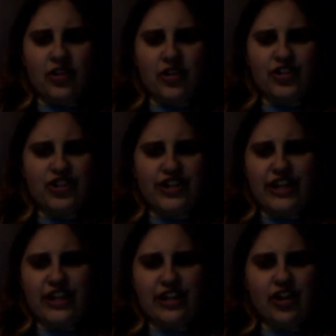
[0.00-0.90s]
the
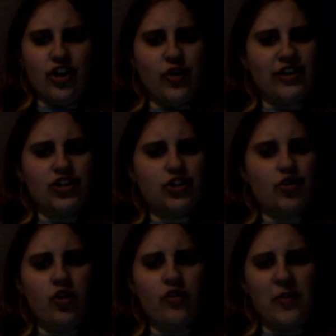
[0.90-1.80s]
she, you know, gets
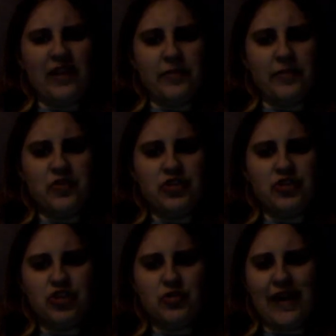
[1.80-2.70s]
screwed over by the
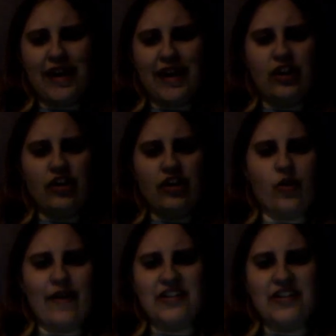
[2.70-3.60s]
producers by you
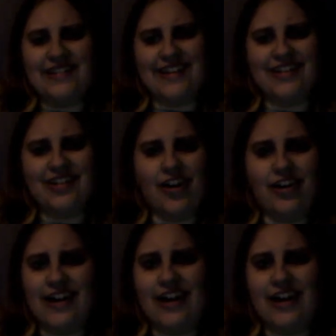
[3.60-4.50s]
know having to sing a
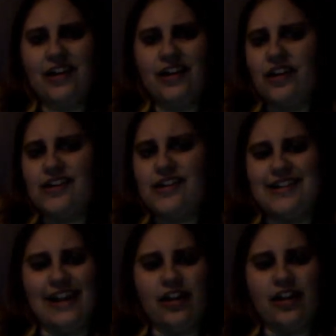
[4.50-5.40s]
song that
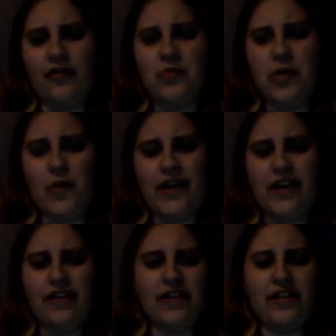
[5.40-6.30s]
she's not comfortable
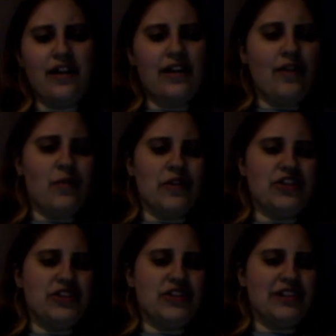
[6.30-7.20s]
with
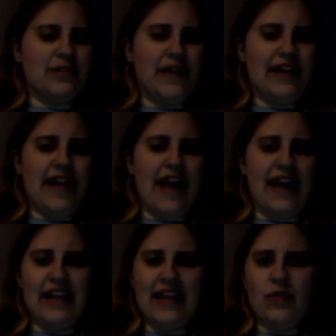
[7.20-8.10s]
which is something
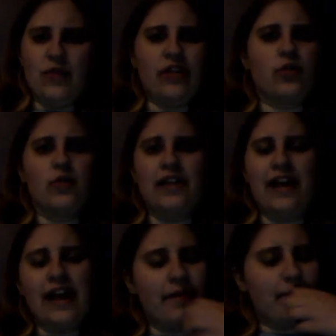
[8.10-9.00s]
Haley went through a
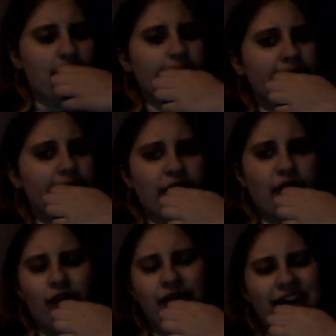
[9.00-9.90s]
lot
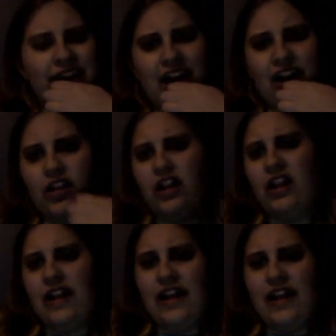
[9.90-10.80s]
during her run on
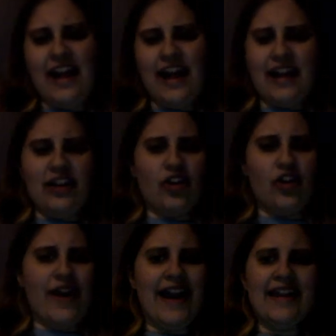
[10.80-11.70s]
Idol. And
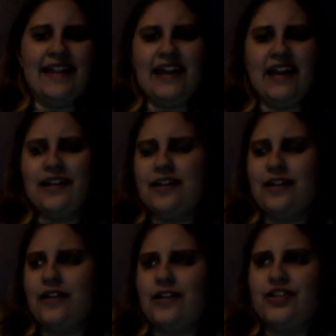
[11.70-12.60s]
you know, Haley,
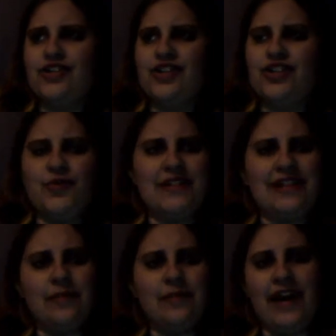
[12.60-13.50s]
she
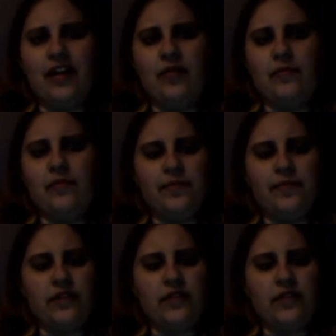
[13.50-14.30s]
was in the bottom